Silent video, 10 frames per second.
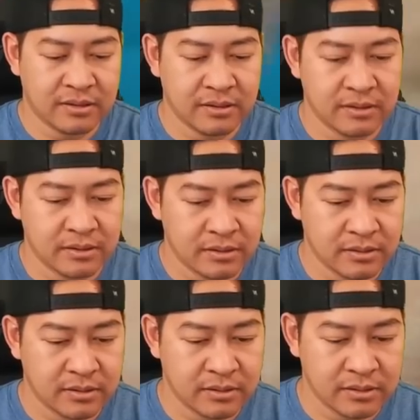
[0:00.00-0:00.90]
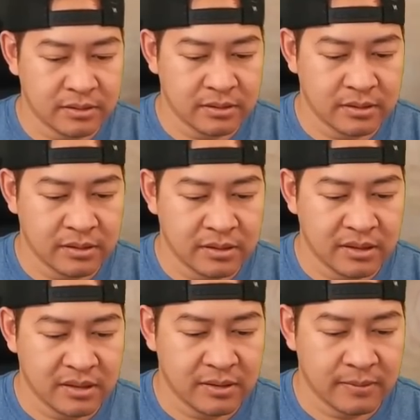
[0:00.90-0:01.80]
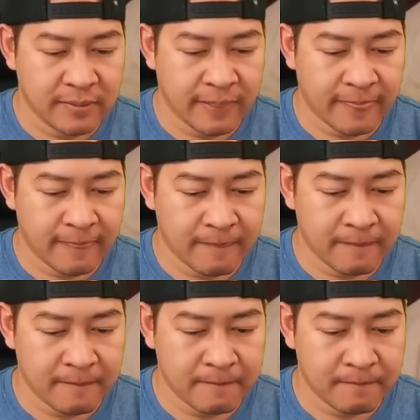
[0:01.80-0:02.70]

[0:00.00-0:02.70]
Nobody speaks.